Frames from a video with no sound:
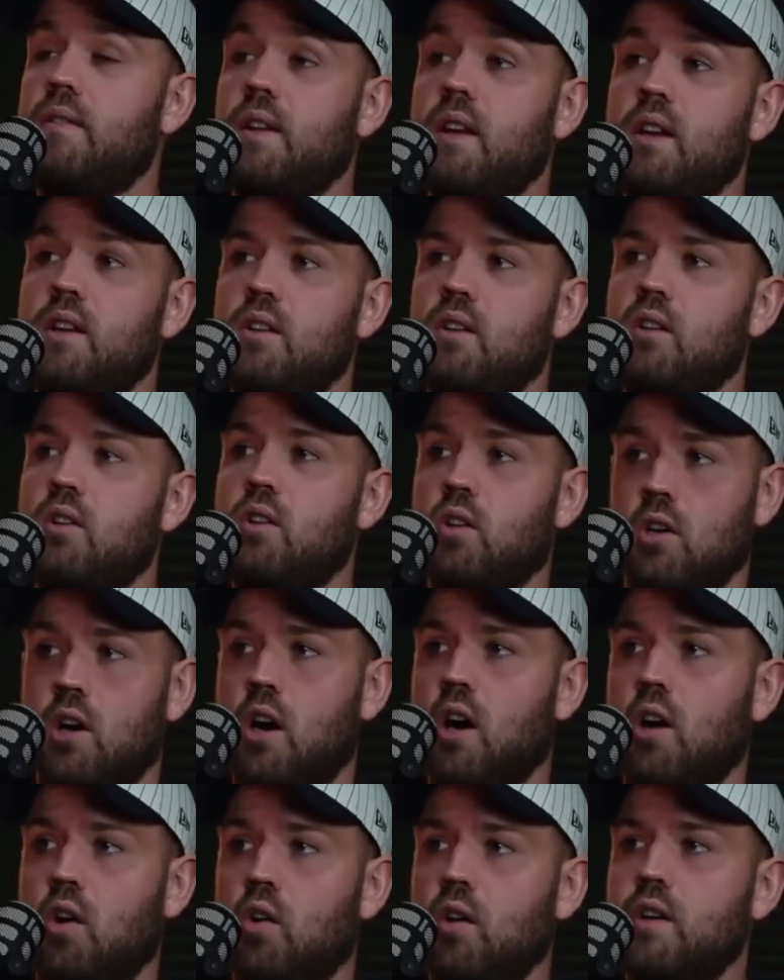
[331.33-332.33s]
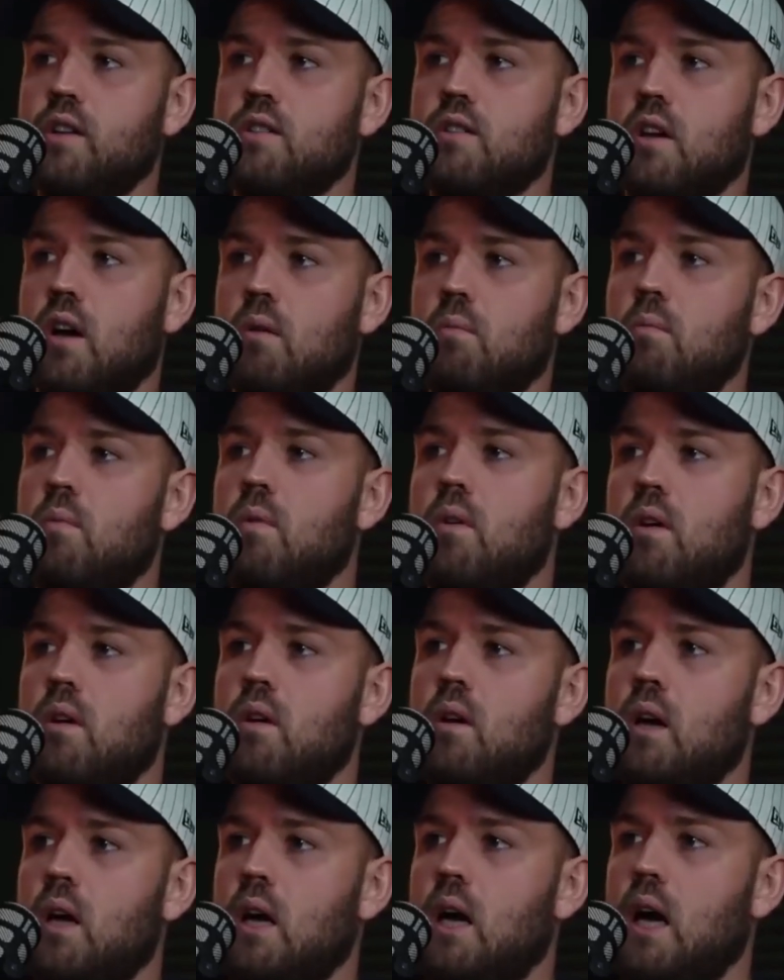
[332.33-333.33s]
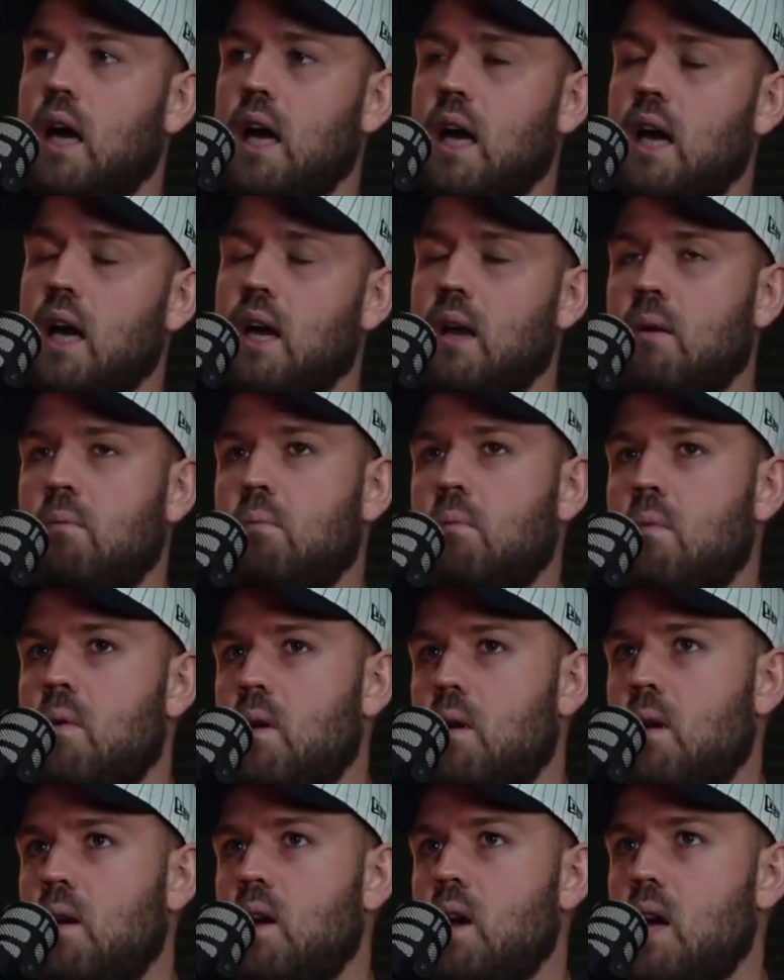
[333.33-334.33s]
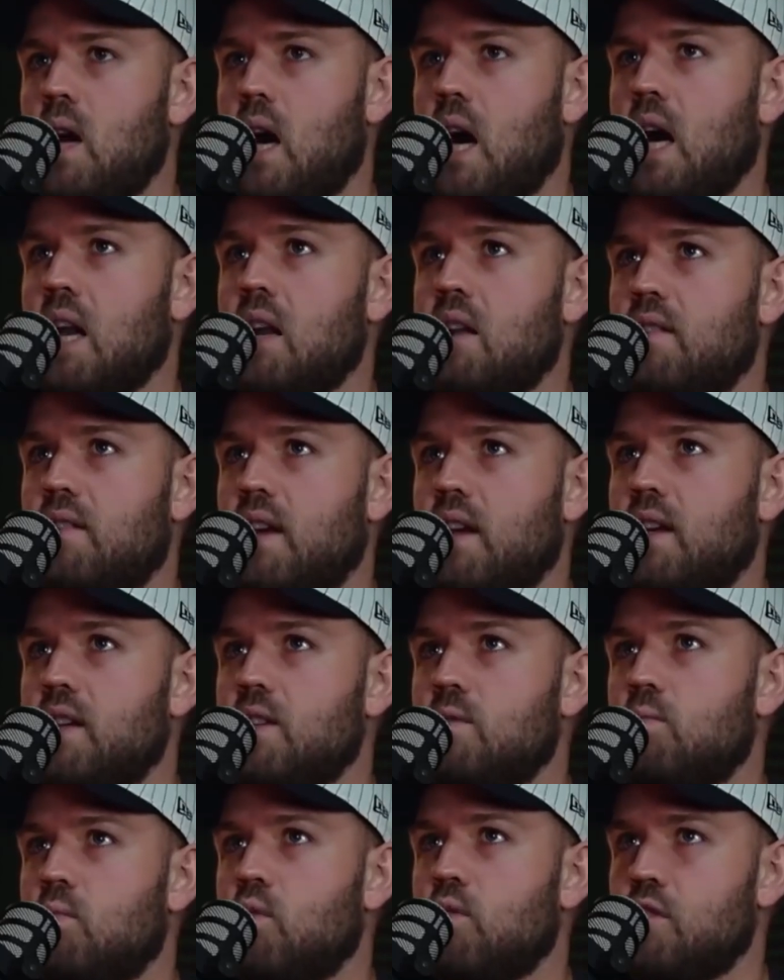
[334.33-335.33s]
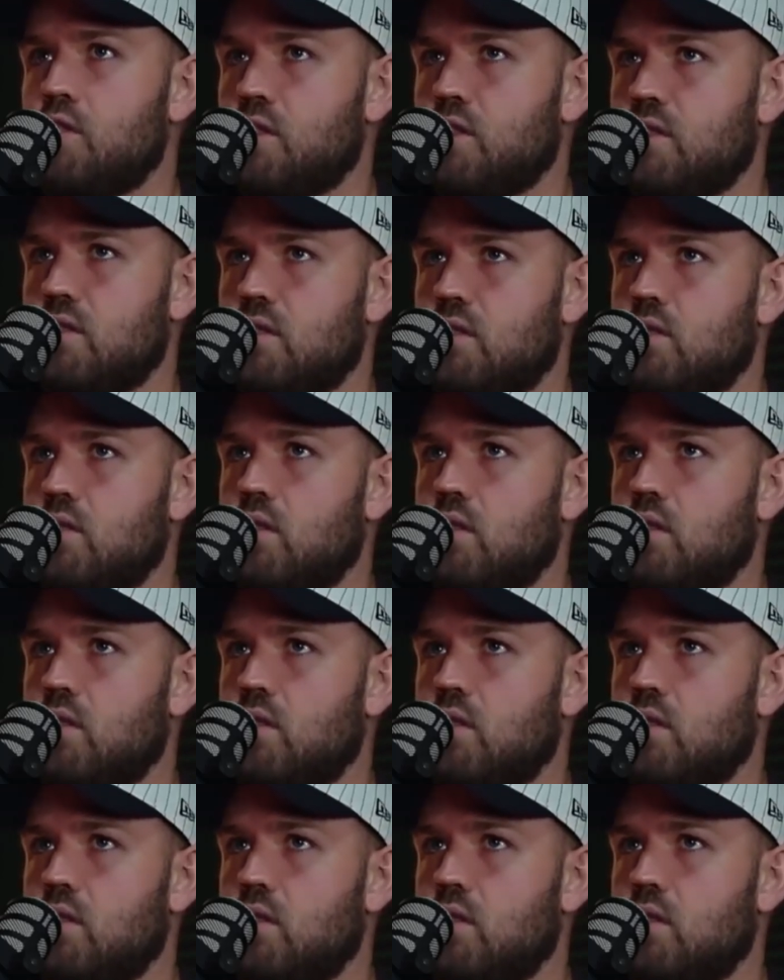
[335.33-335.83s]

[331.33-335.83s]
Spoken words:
I think you are onto something. And I think it's more just,